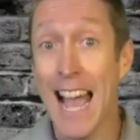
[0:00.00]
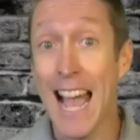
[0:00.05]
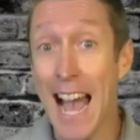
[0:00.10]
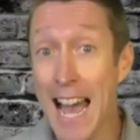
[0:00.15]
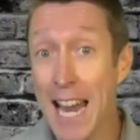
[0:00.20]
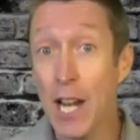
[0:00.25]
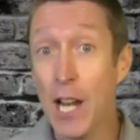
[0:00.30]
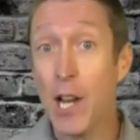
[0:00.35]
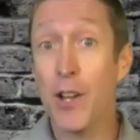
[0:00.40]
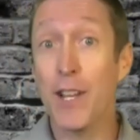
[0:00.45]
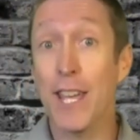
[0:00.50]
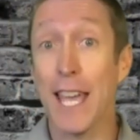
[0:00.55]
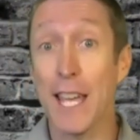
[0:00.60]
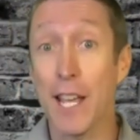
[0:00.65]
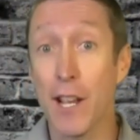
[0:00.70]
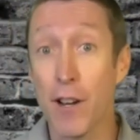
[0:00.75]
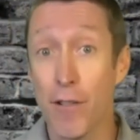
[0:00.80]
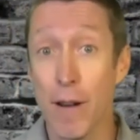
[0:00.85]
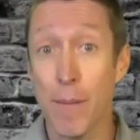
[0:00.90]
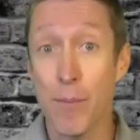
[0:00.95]
analog
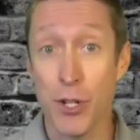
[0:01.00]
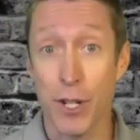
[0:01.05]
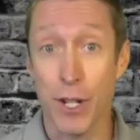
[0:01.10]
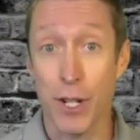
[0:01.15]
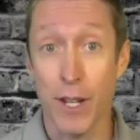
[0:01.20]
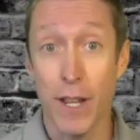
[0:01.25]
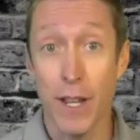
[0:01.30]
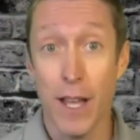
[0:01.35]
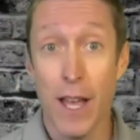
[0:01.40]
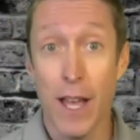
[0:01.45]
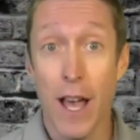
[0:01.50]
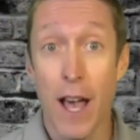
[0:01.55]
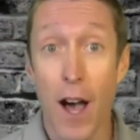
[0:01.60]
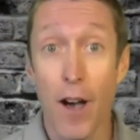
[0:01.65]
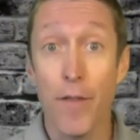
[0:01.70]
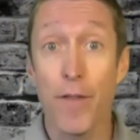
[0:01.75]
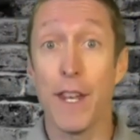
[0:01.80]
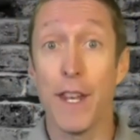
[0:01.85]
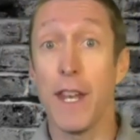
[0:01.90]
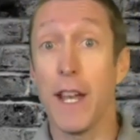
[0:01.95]
encryption
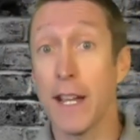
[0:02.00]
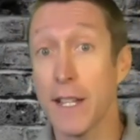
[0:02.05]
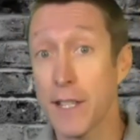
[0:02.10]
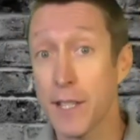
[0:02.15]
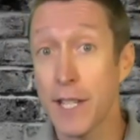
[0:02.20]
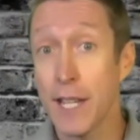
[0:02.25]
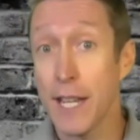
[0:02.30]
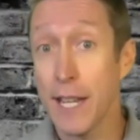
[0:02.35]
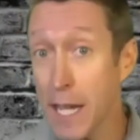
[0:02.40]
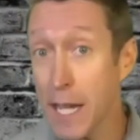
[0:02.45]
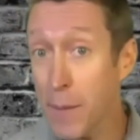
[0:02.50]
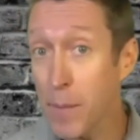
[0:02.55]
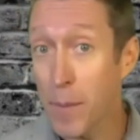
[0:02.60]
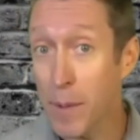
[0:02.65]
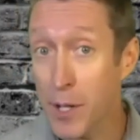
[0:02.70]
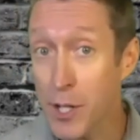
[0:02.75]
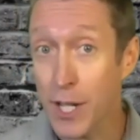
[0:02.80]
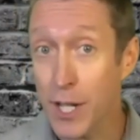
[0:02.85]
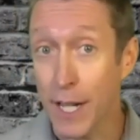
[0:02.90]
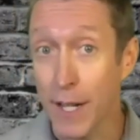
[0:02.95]
of the Nazi Enigma
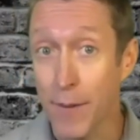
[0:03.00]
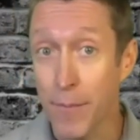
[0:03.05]
machine.